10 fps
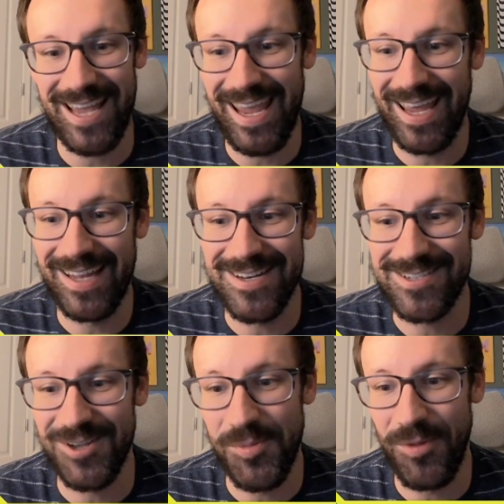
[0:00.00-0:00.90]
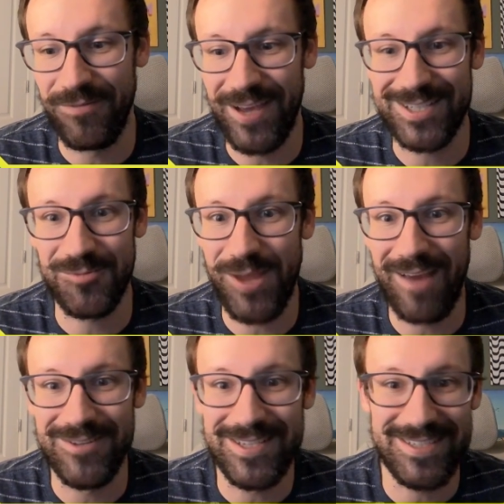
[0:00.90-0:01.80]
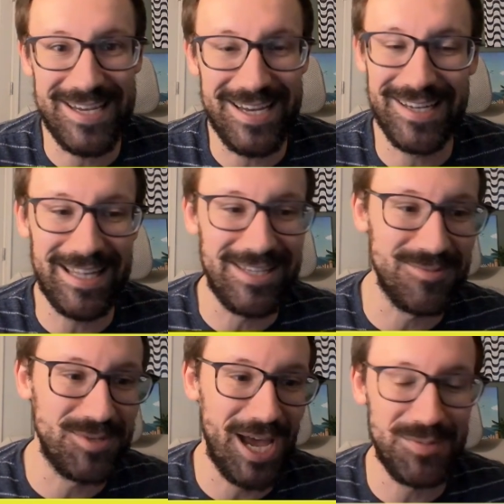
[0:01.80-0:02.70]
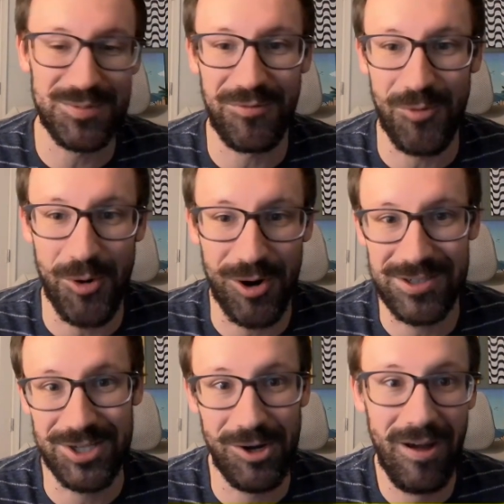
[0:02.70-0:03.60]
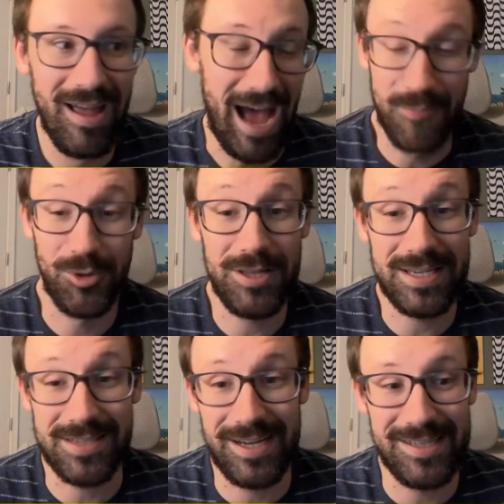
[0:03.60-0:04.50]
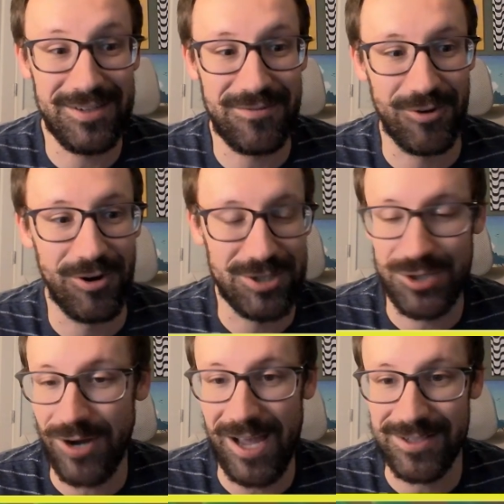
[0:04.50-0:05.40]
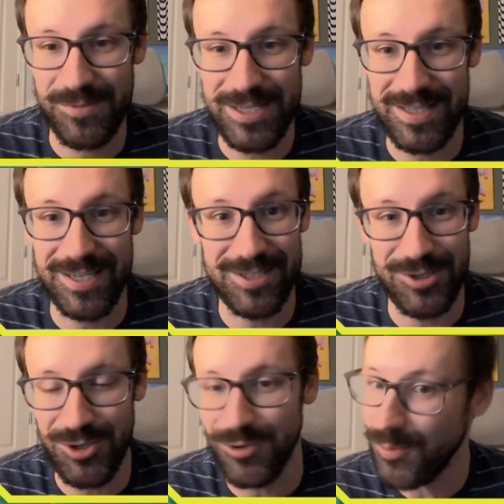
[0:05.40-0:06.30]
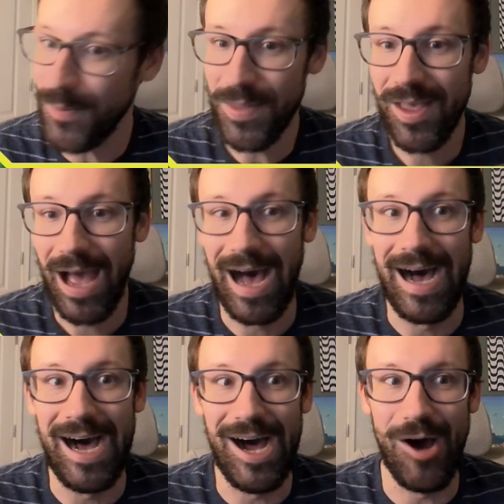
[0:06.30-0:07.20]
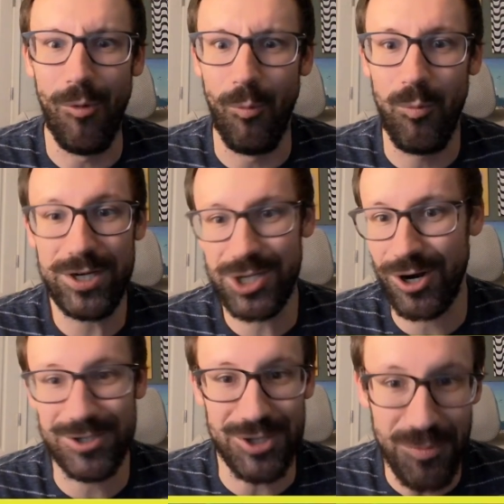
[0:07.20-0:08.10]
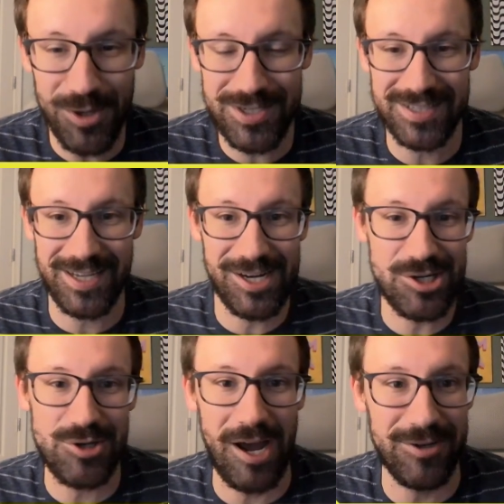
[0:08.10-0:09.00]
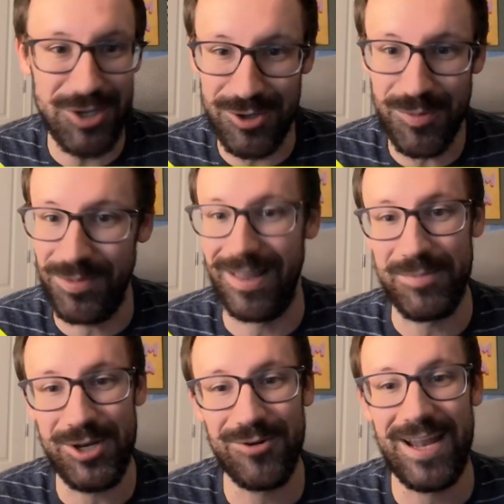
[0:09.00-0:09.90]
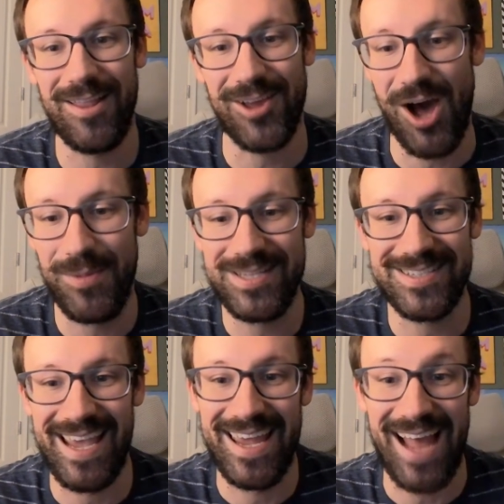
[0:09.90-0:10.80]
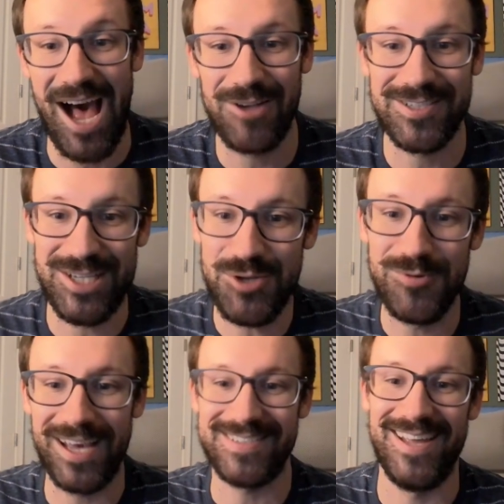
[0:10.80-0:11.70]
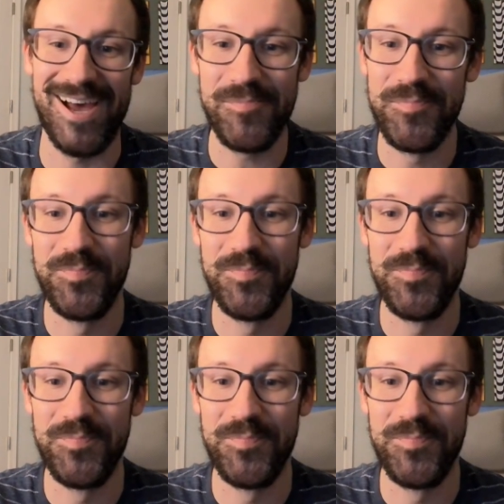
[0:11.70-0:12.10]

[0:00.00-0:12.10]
and some effects that we haven't seen in some types before. So I'm really excited to try out some of these things in cube. Which cards are you most excited to try out in cube? Let me know down in the comments, and I'll see you next time.